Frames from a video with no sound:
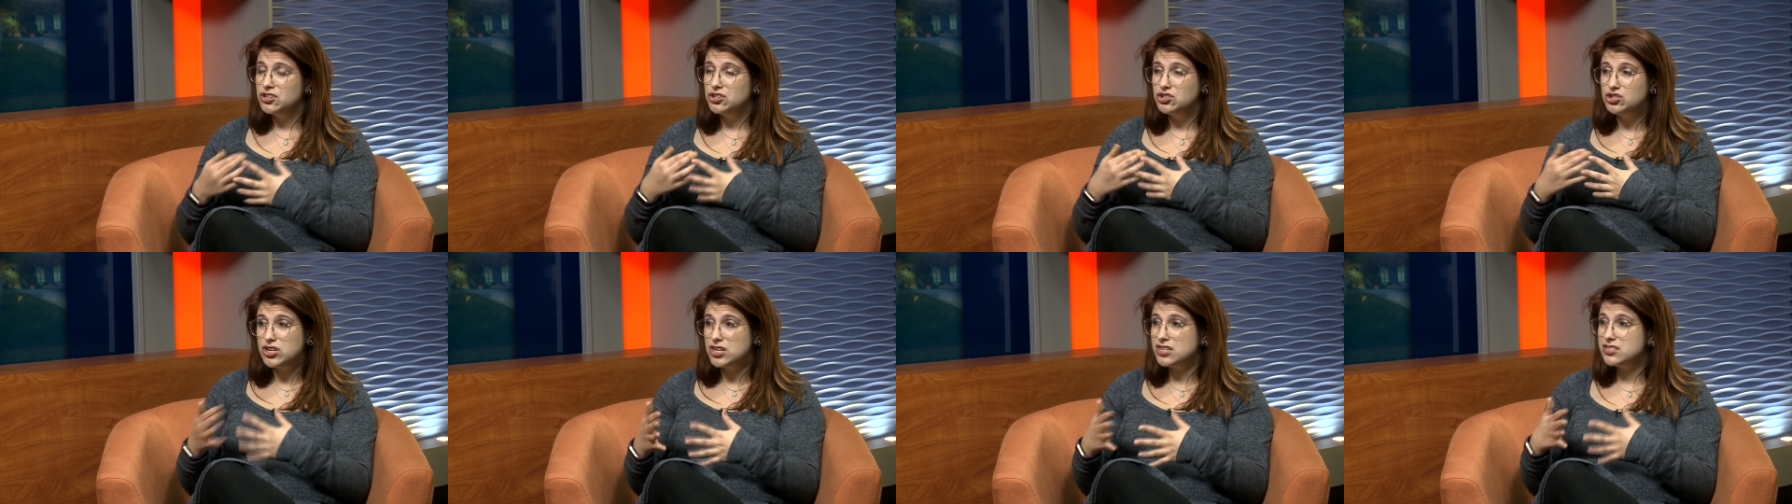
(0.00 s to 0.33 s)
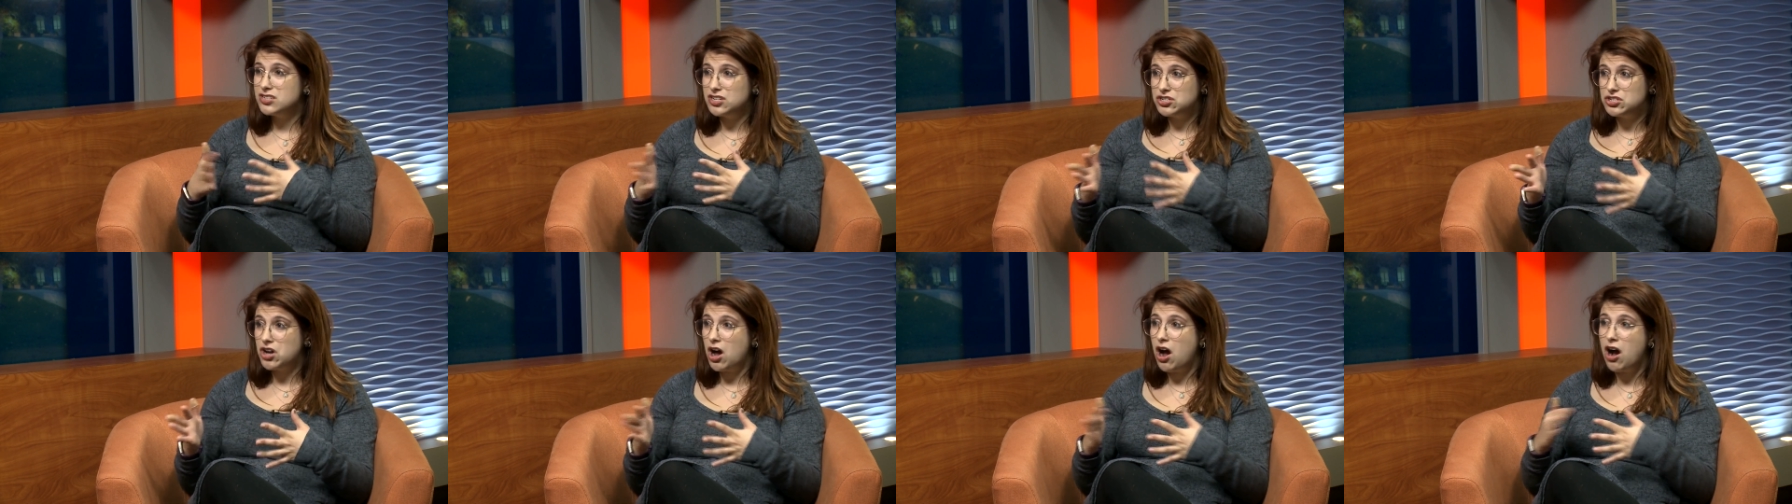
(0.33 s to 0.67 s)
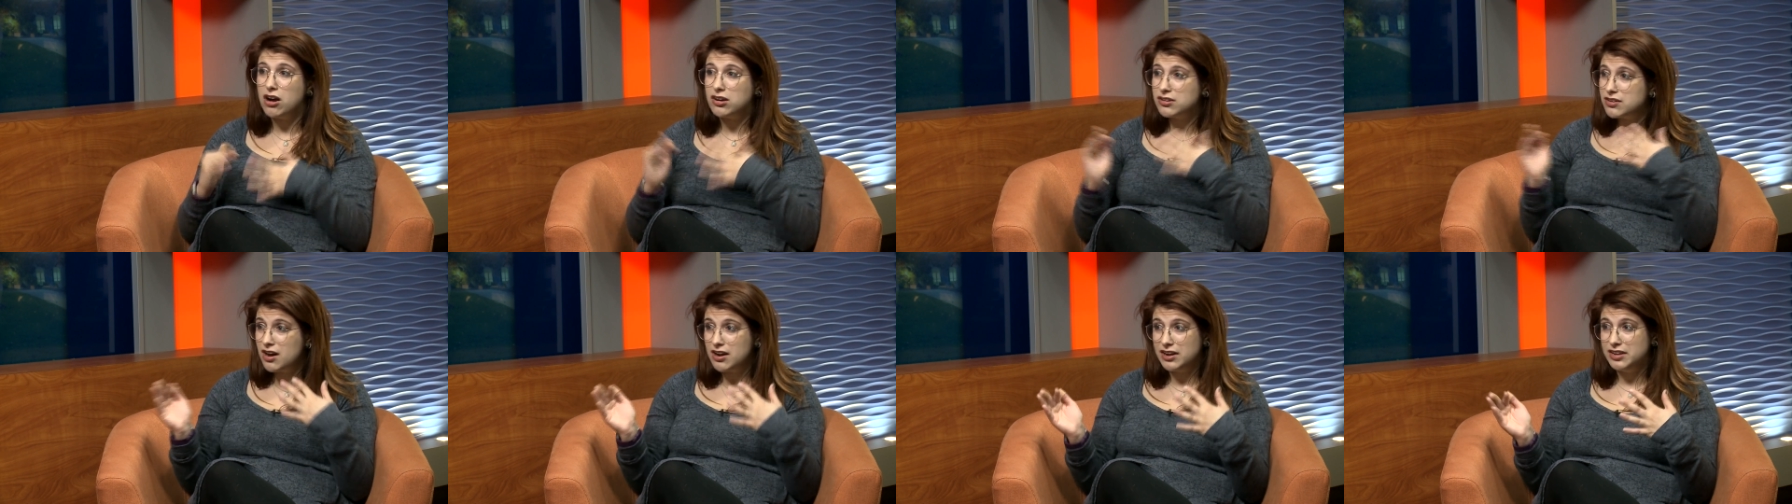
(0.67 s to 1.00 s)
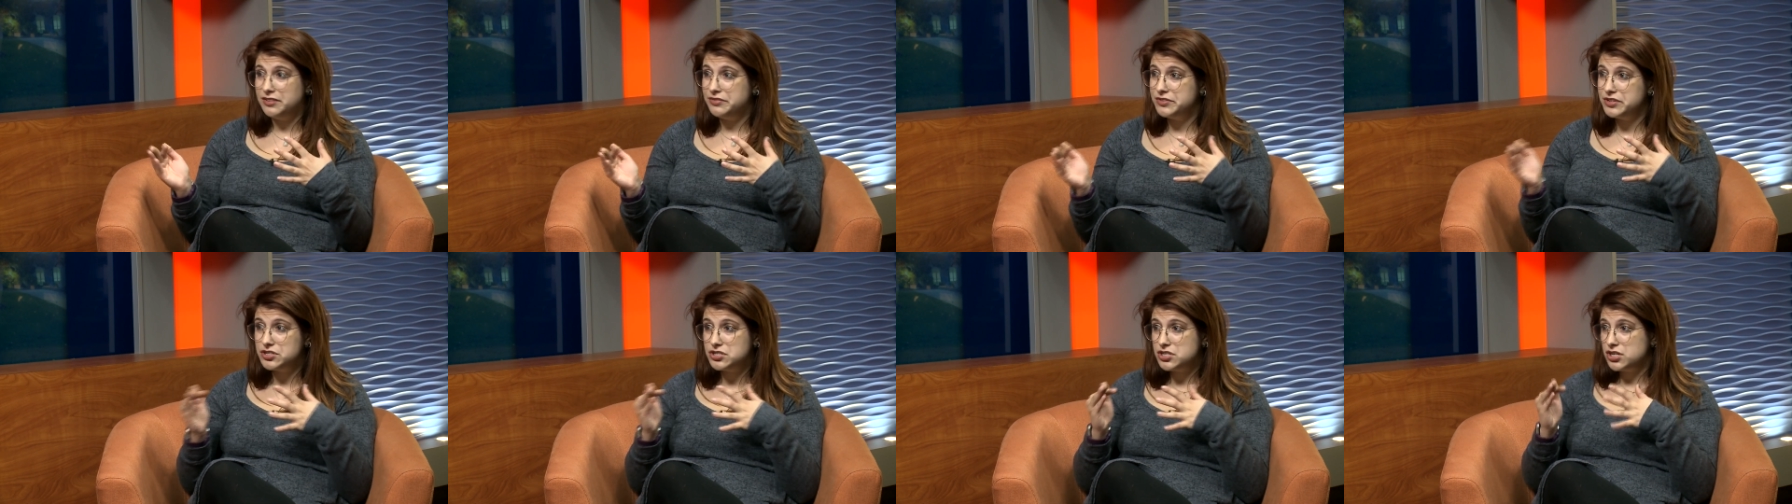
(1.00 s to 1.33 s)
just to talk, not
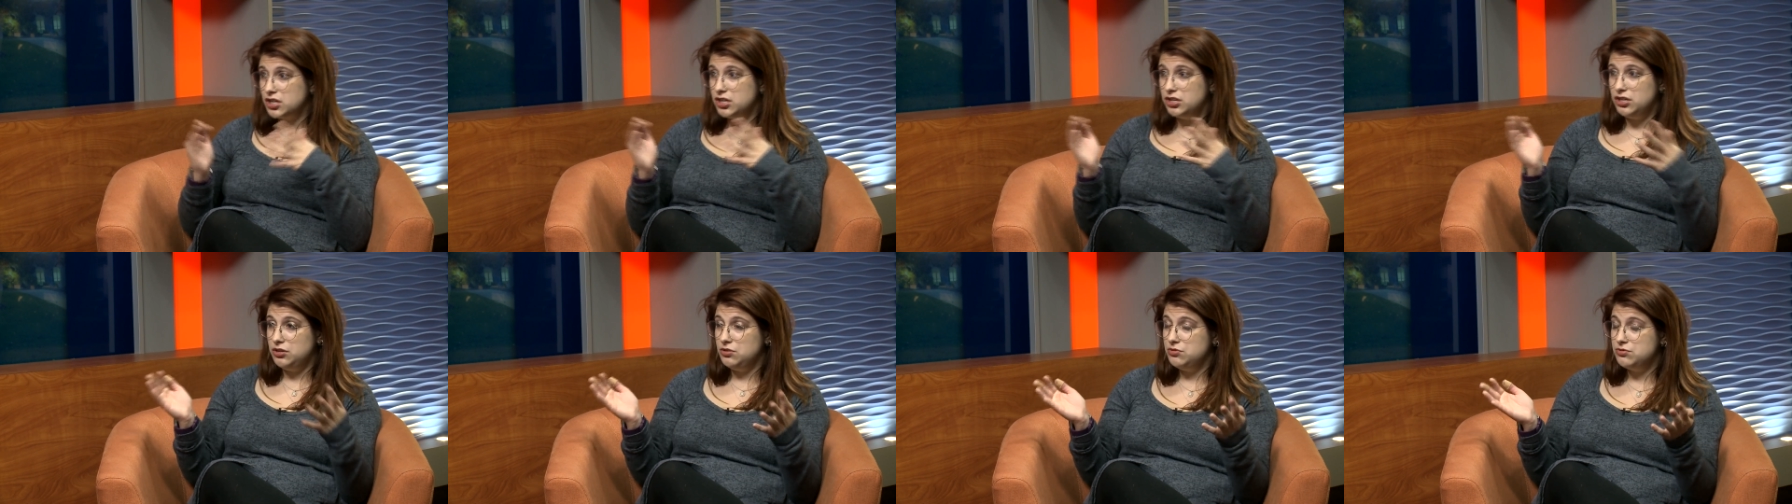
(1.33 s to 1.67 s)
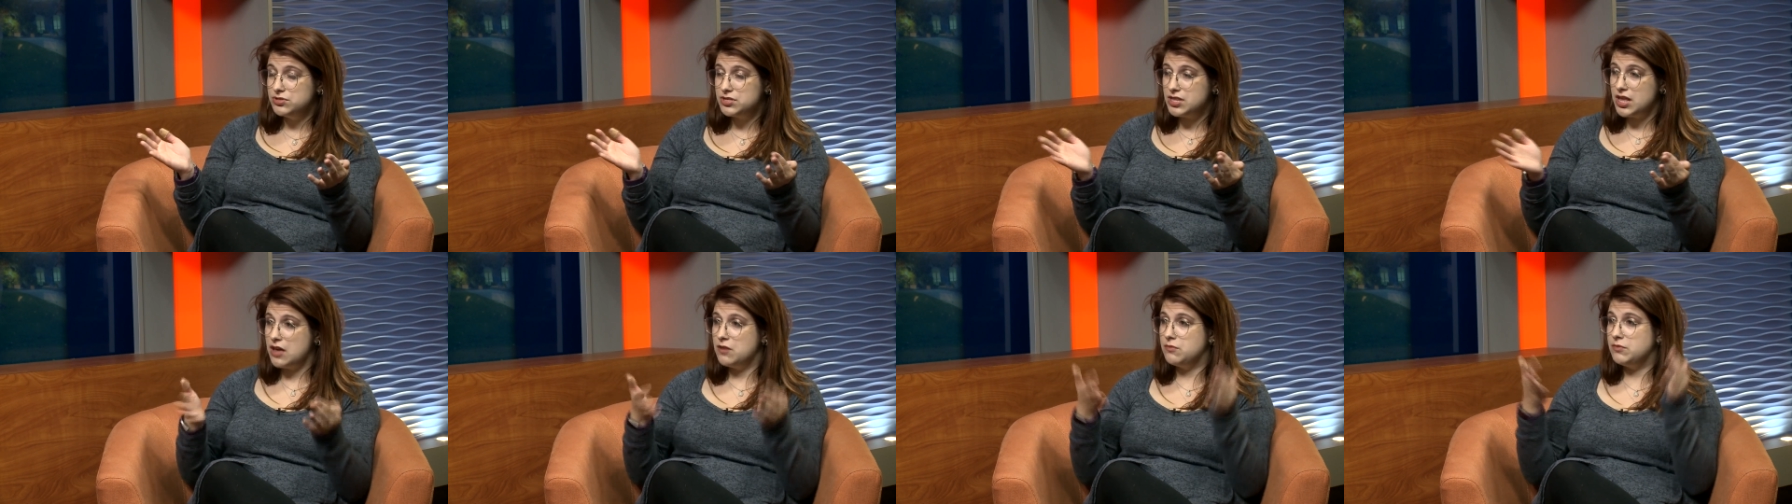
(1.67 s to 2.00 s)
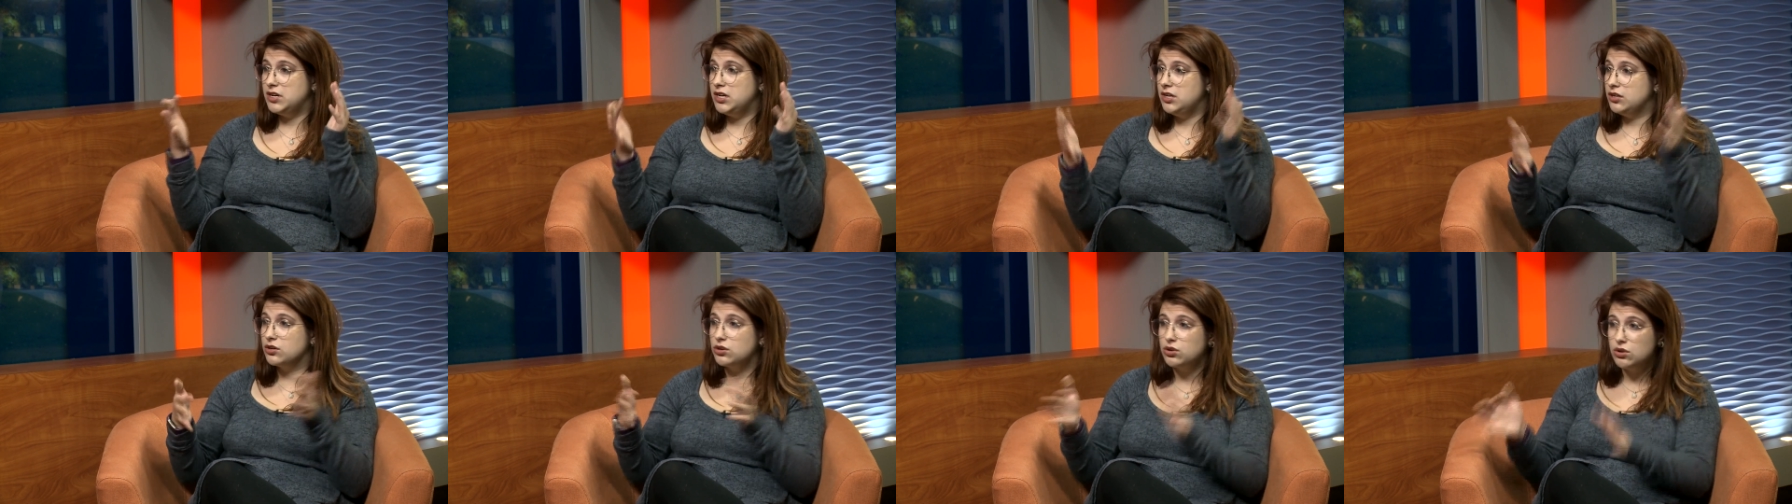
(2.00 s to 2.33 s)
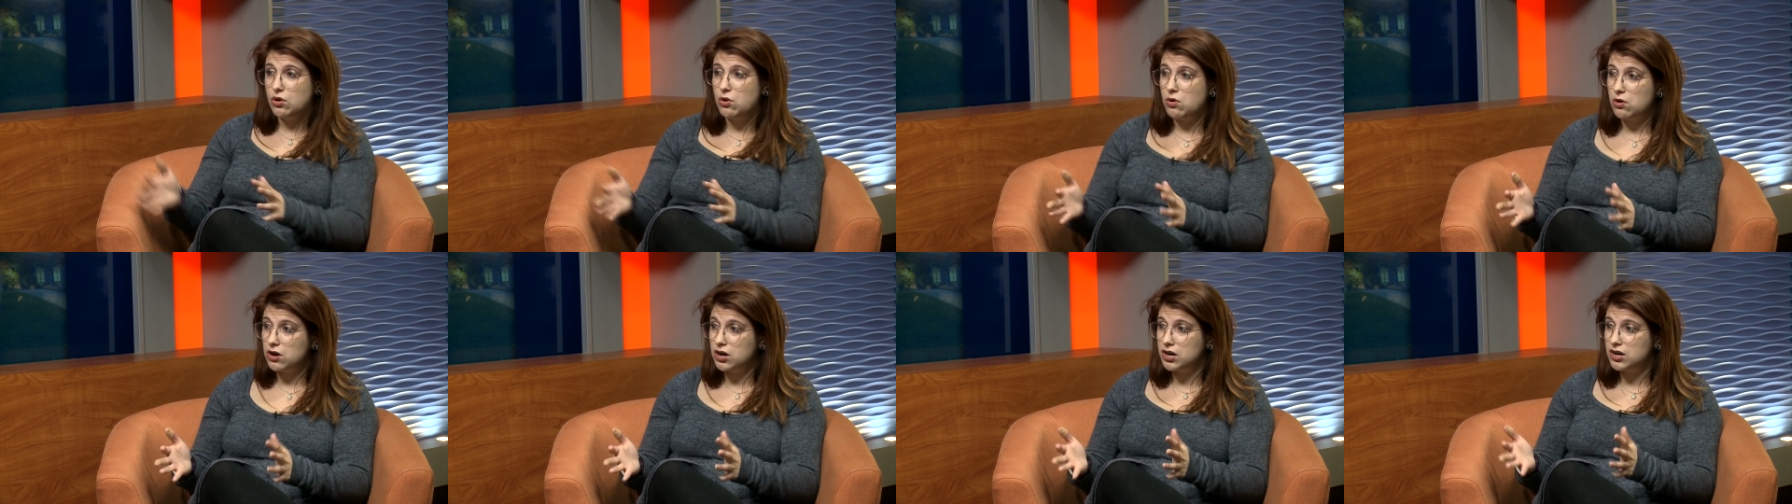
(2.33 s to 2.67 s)
even to use them in
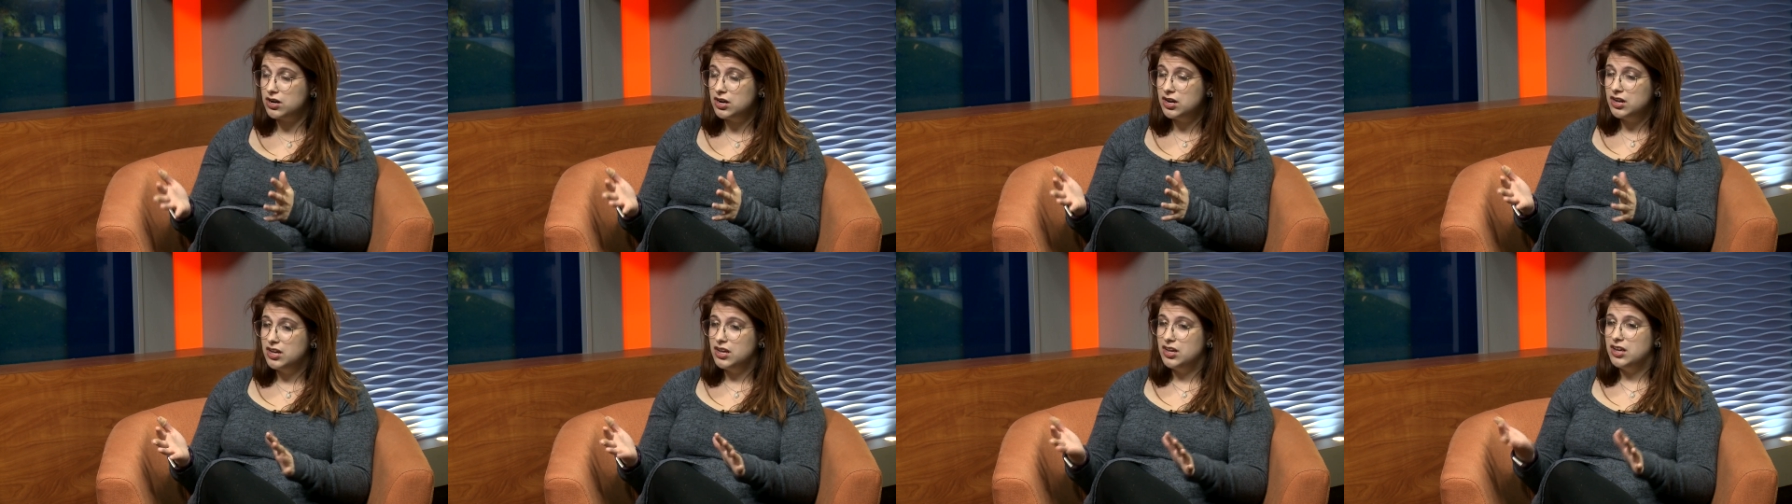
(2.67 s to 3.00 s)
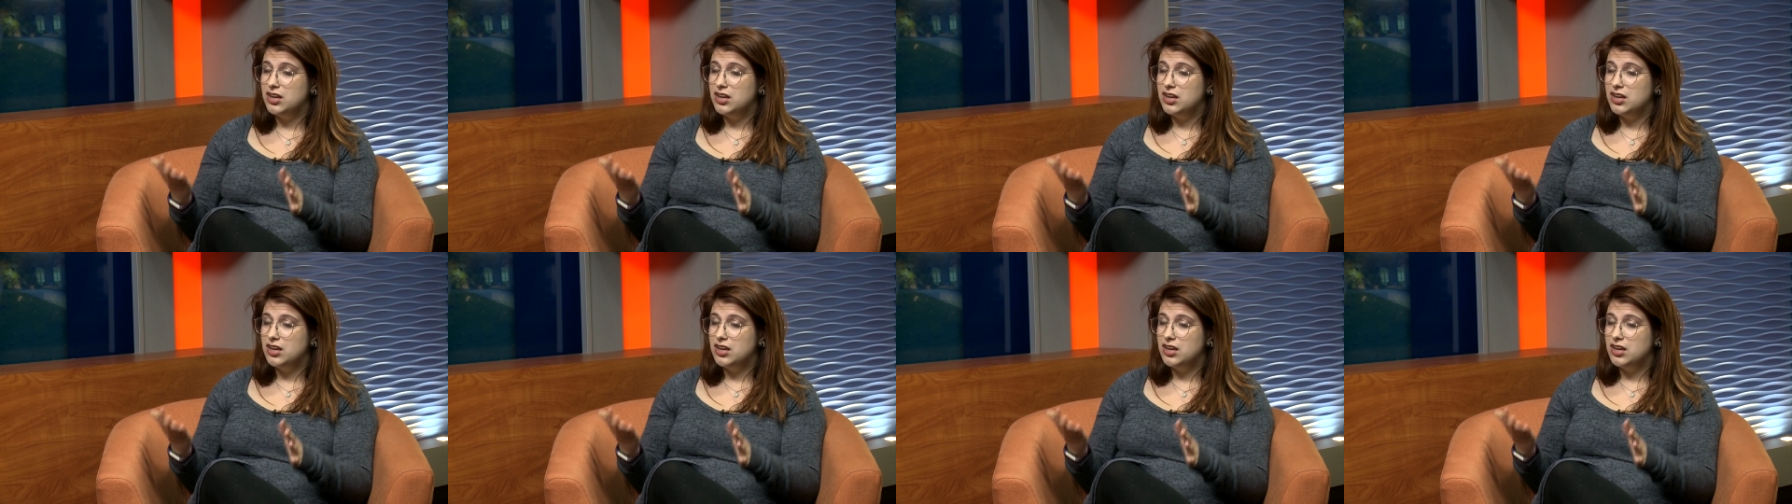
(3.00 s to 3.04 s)
court.